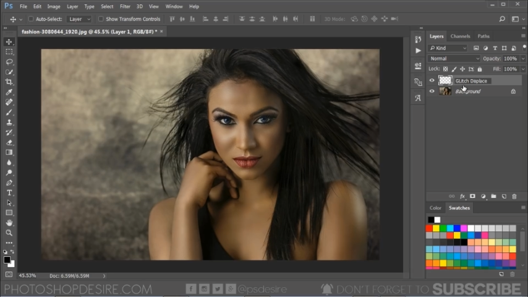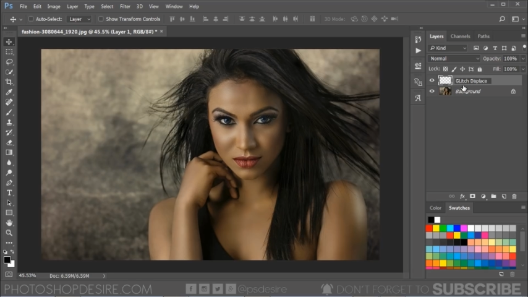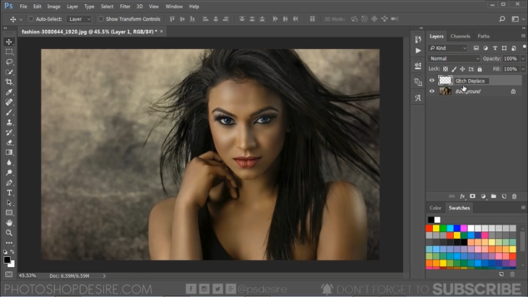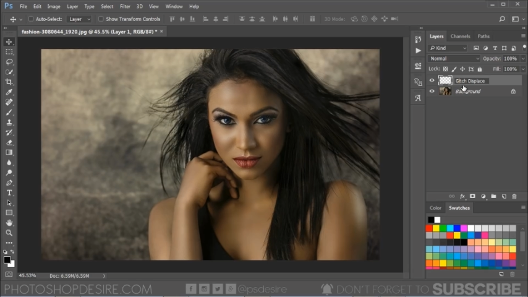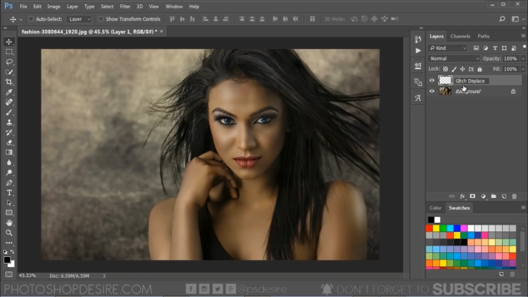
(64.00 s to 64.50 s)

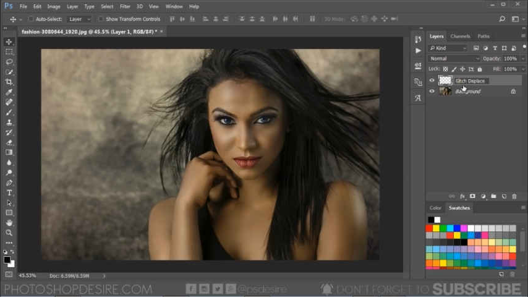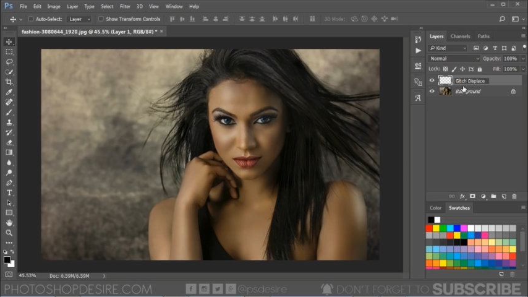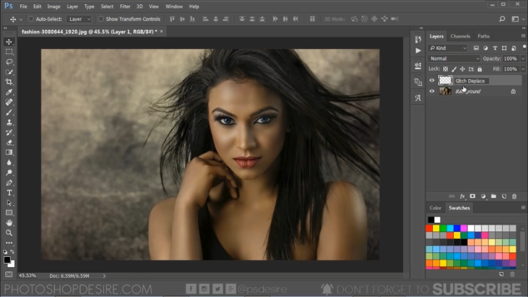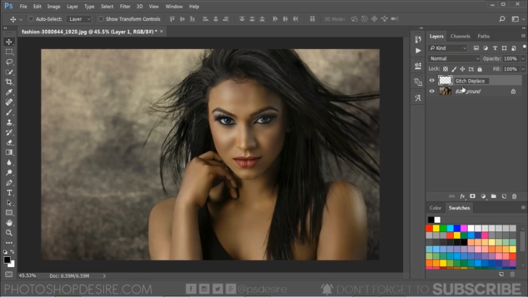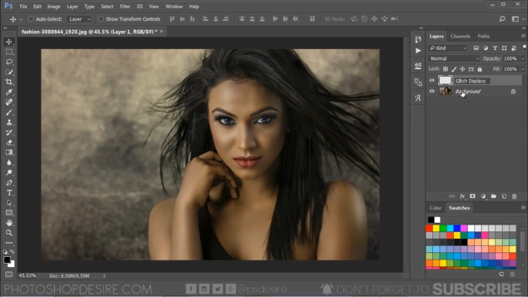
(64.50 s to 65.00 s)

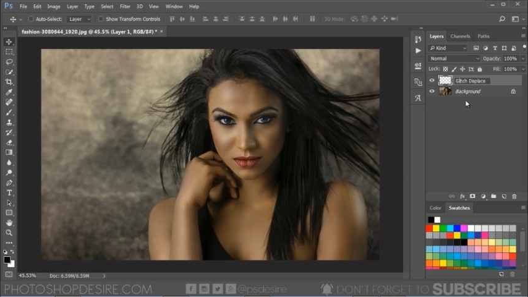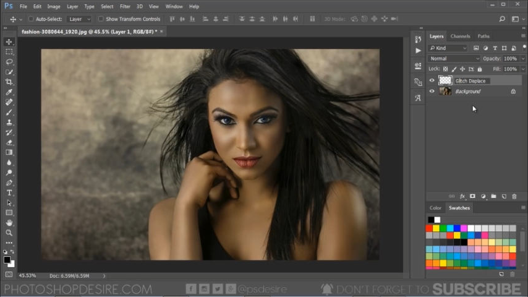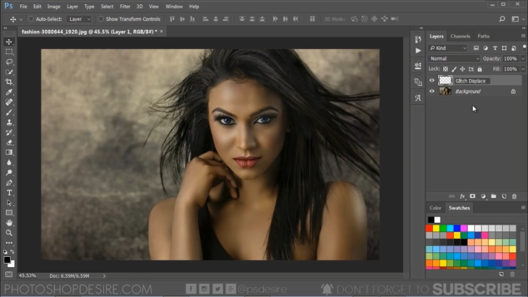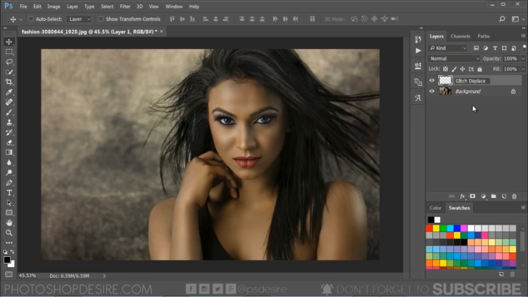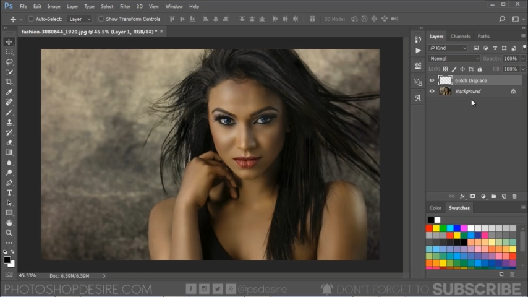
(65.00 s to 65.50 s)

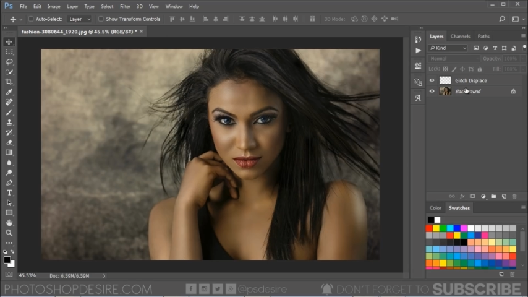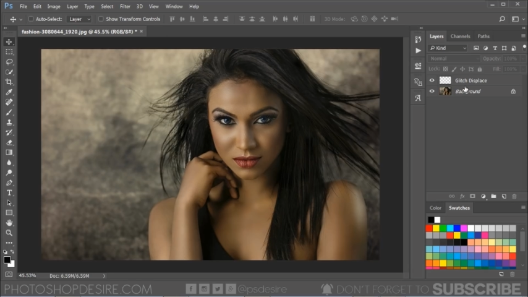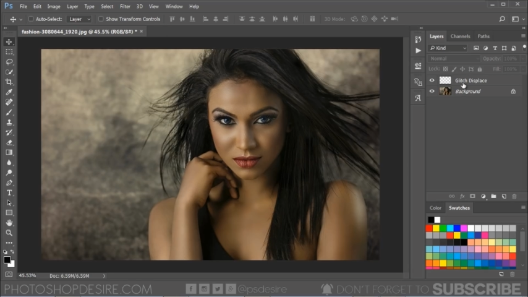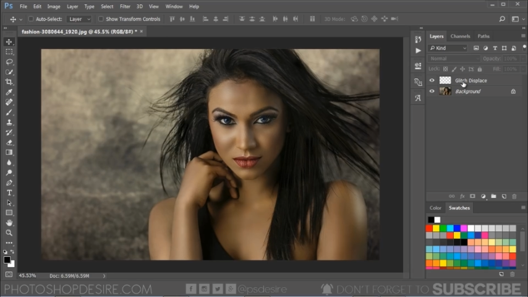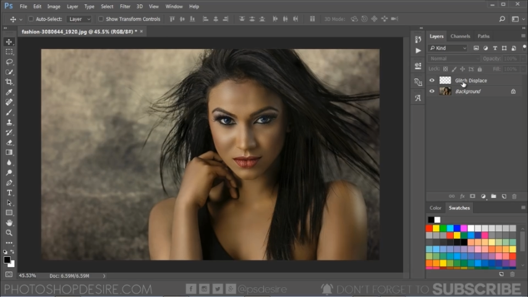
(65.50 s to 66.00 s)

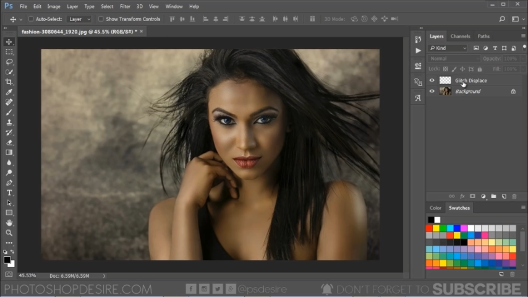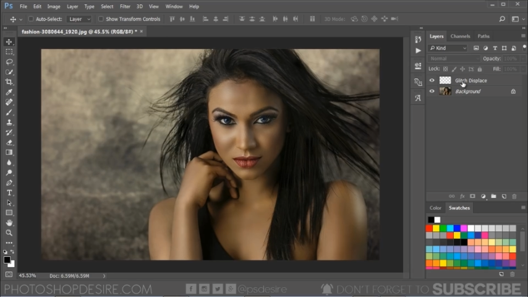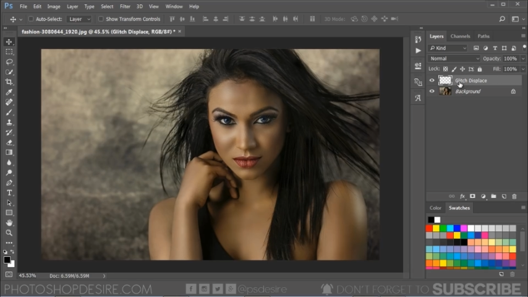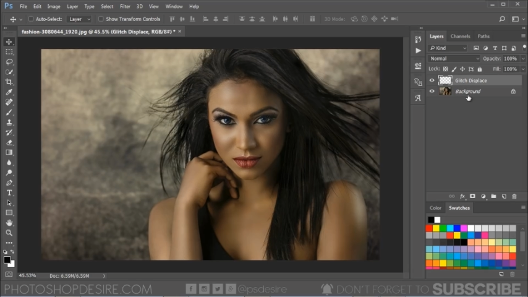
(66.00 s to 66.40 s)
(silence)